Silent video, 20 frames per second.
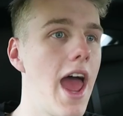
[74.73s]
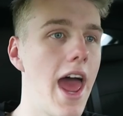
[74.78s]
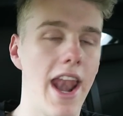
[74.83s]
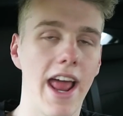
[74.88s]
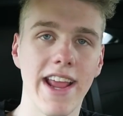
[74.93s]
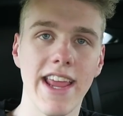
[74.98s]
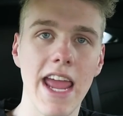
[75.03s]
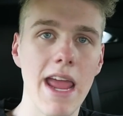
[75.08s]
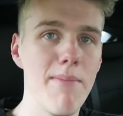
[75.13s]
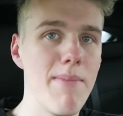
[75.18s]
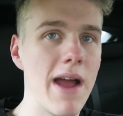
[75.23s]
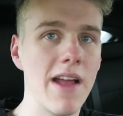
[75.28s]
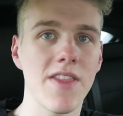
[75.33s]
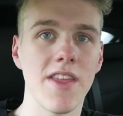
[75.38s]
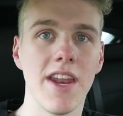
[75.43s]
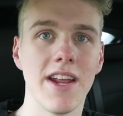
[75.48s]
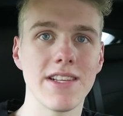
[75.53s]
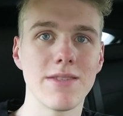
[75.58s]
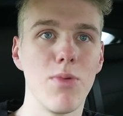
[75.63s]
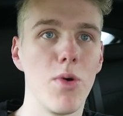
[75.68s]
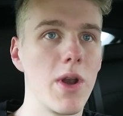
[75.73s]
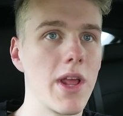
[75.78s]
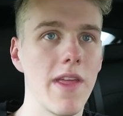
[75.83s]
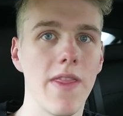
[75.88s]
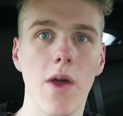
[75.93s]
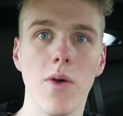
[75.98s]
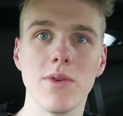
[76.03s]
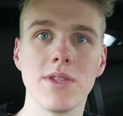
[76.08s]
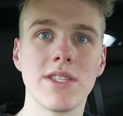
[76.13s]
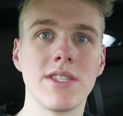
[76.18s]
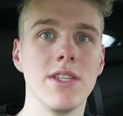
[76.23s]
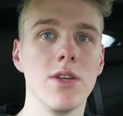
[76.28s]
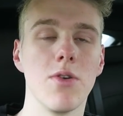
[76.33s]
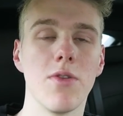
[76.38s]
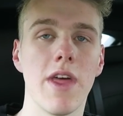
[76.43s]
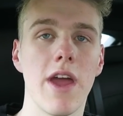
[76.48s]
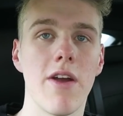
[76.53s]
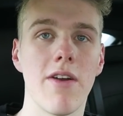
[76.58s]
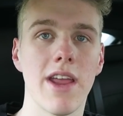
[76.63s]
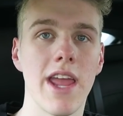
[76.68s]
And I came back the next morning and they were
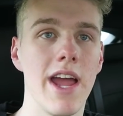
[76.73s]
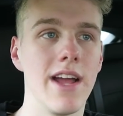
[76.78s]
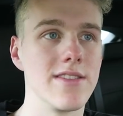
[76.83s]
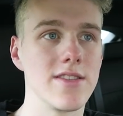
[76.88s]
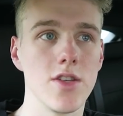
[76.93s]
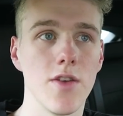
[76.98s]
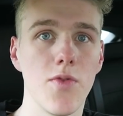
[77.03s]
still there again.